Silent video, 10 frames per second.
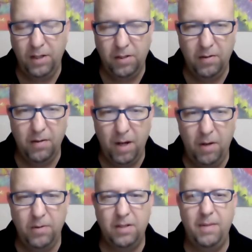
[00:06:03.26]
you the
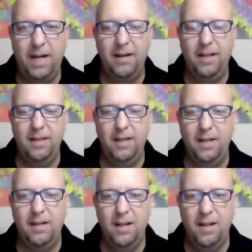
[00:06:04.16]
most about it
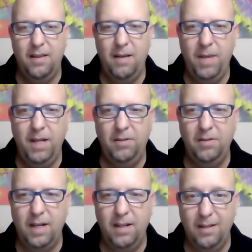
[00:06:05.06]
then that made you
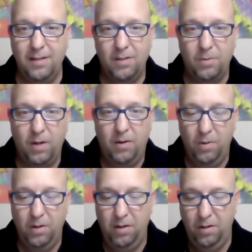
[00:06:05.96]
say, this is what I
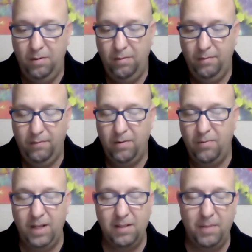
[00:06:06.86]
want to do for the
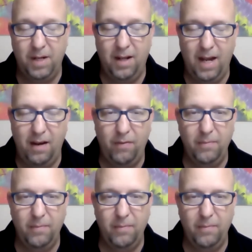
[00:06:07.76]
rest of my life?